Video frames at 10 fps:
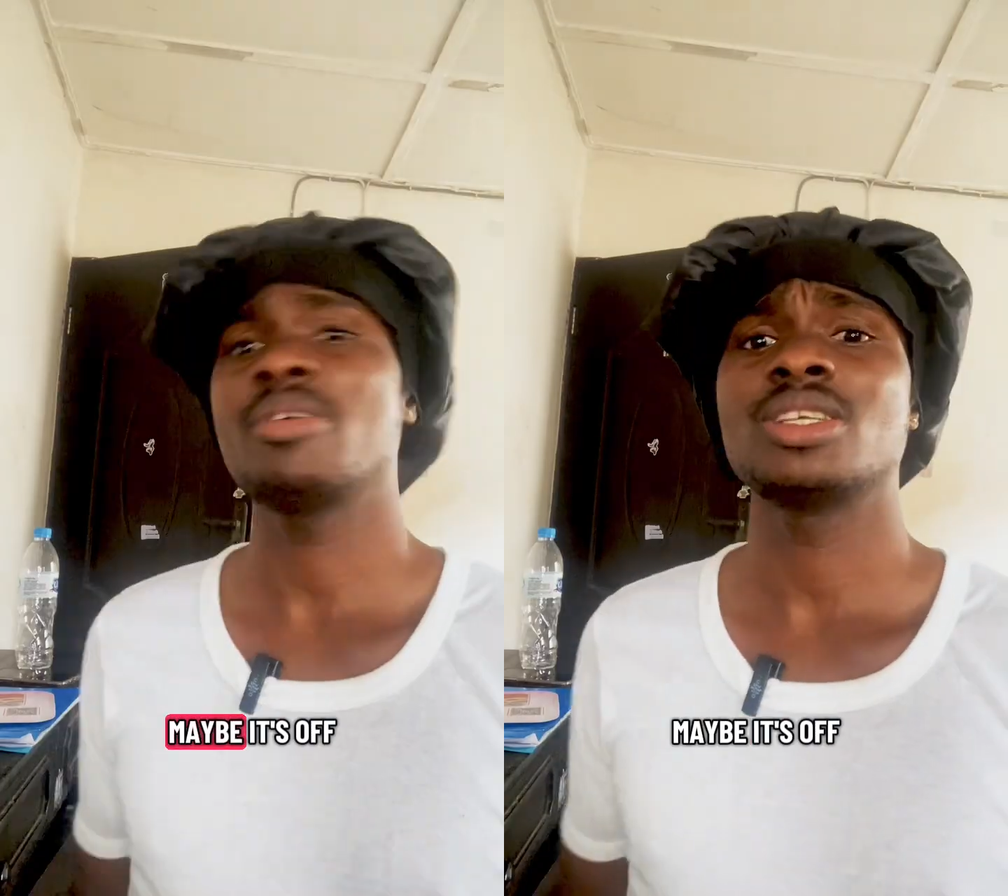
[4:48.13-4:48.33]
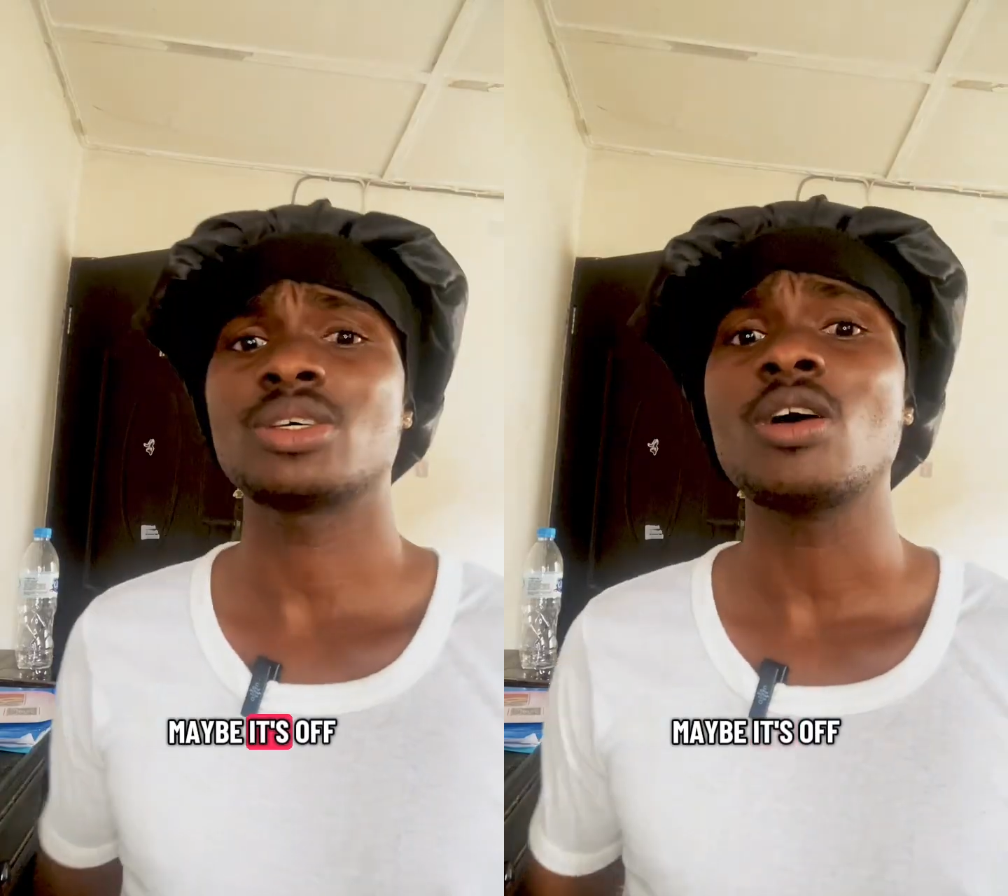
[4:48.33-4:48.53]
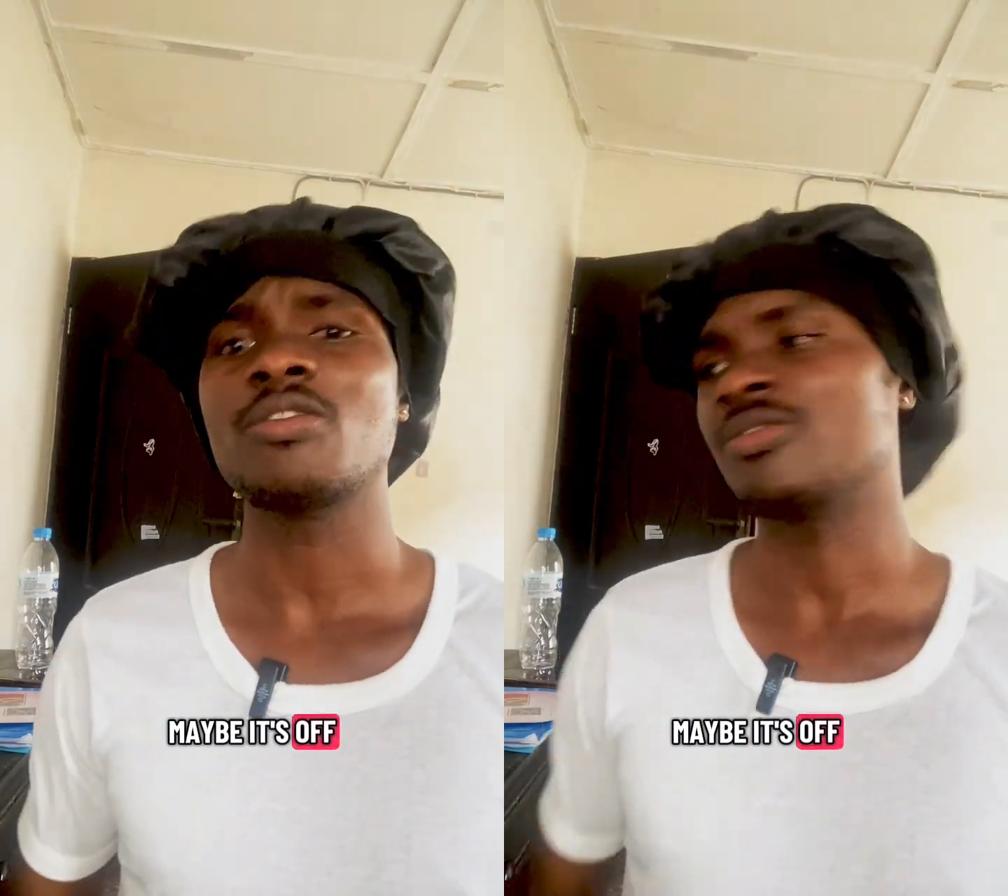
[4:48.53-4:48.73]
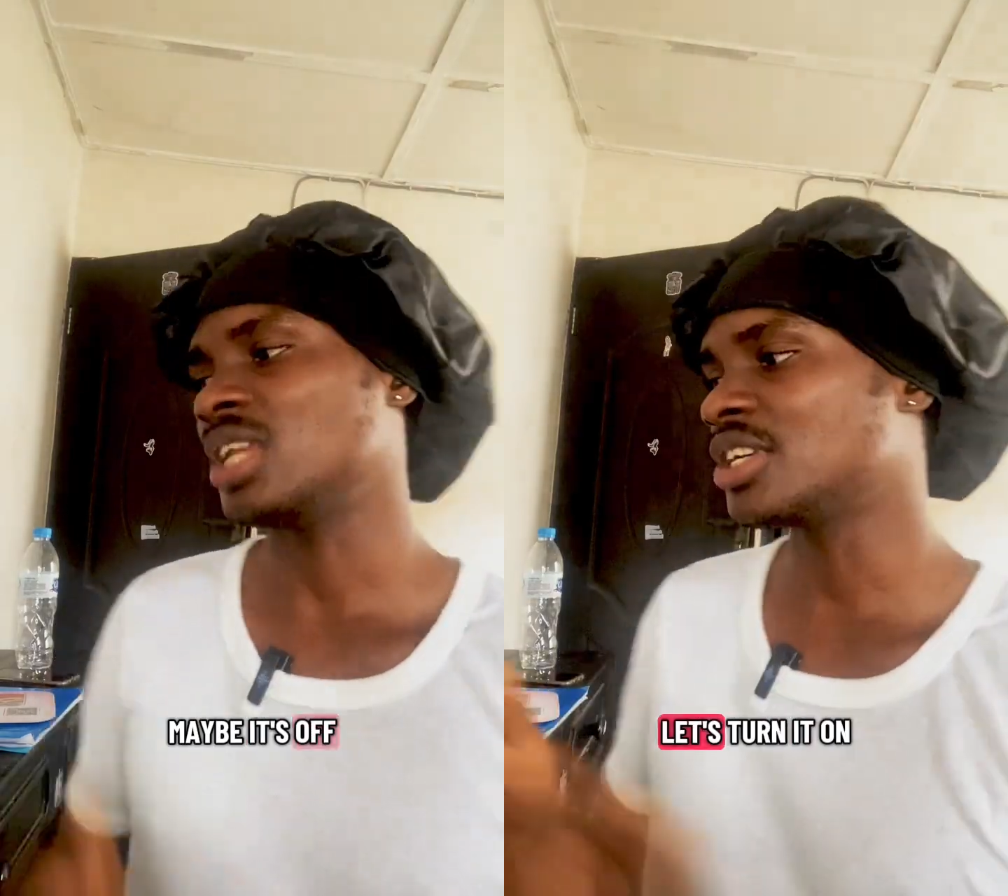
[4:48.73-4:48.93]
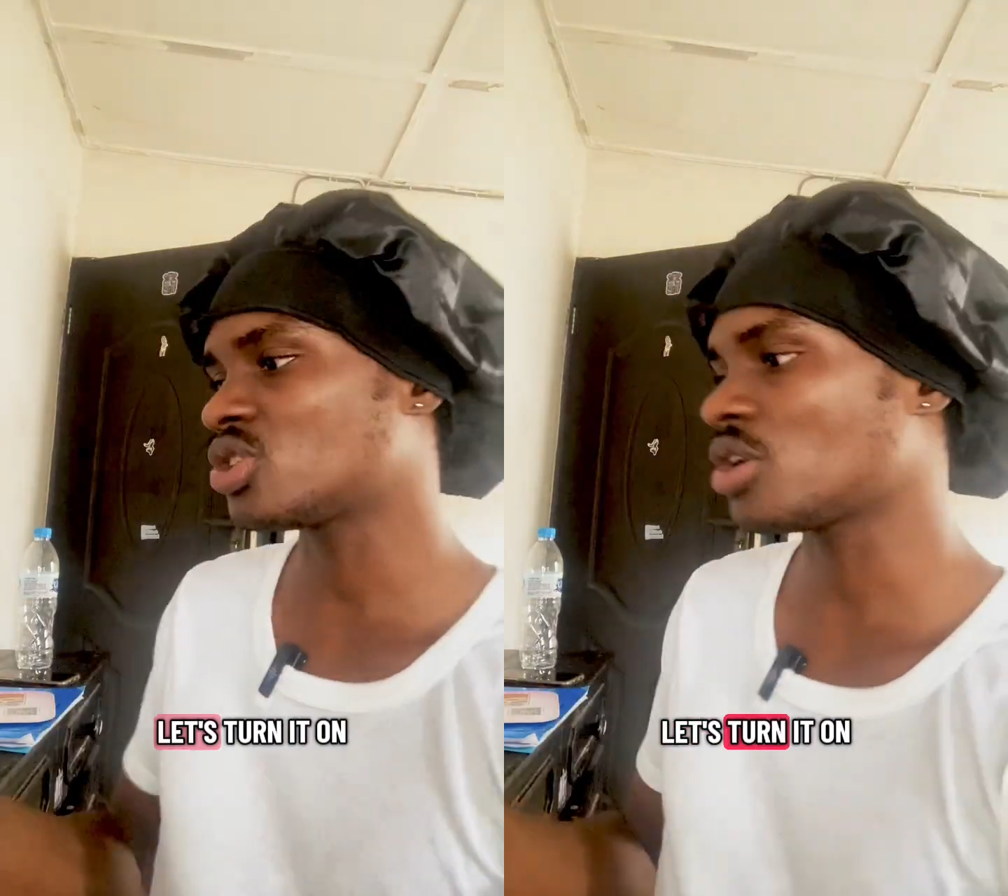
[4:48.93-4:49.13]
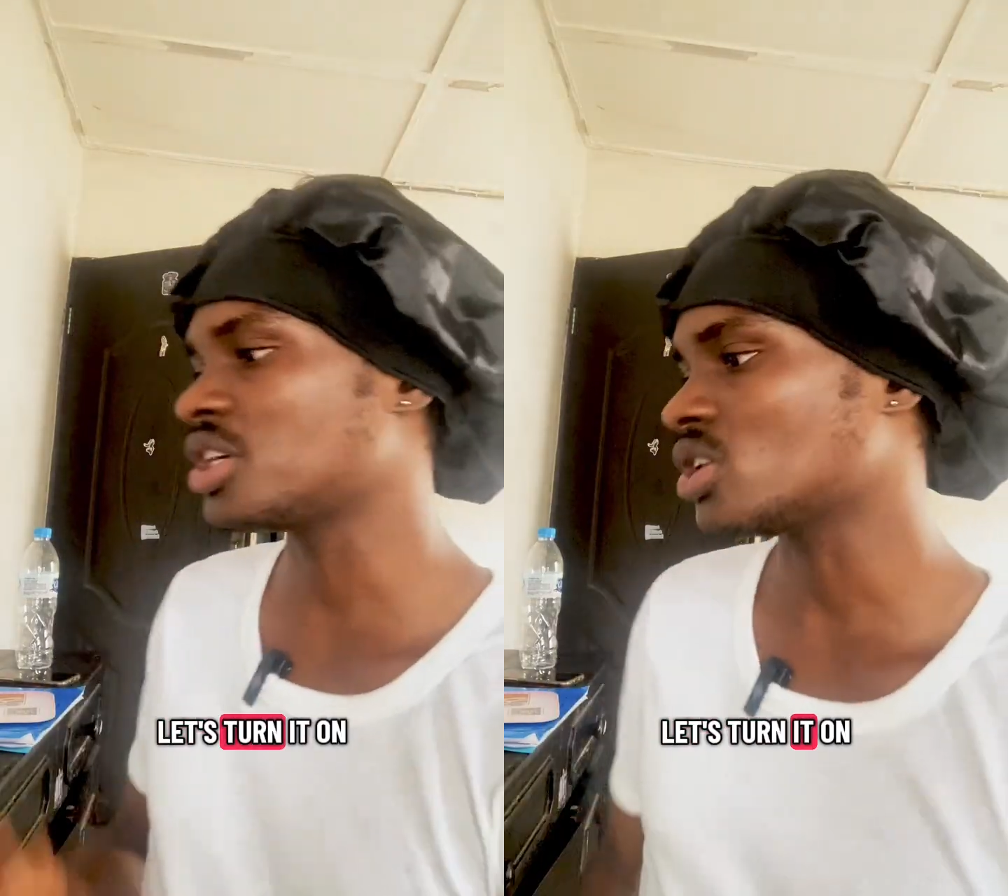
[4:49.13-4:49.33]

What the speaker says: it's off. Let's turn it